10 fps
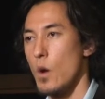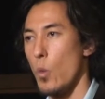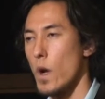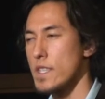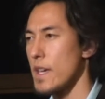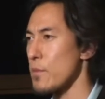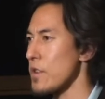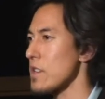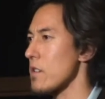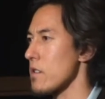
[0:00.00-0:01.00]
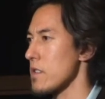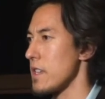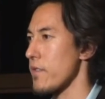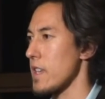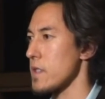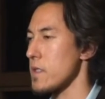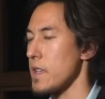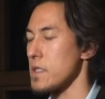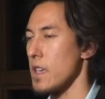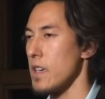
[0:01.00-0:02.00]
What did that Marine colonel in
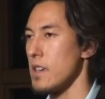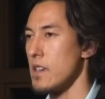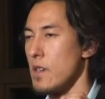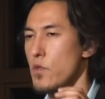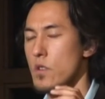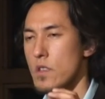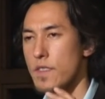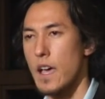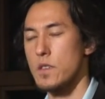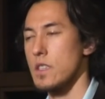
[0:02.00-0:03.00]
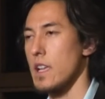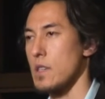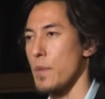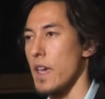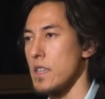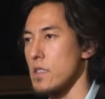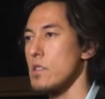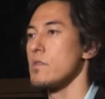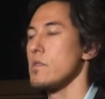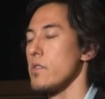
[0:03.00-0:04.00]
Afghanistan say, if you kill a 1,000 Taliban and
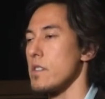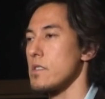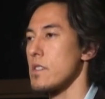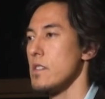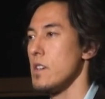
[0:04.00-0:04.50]
two civilians,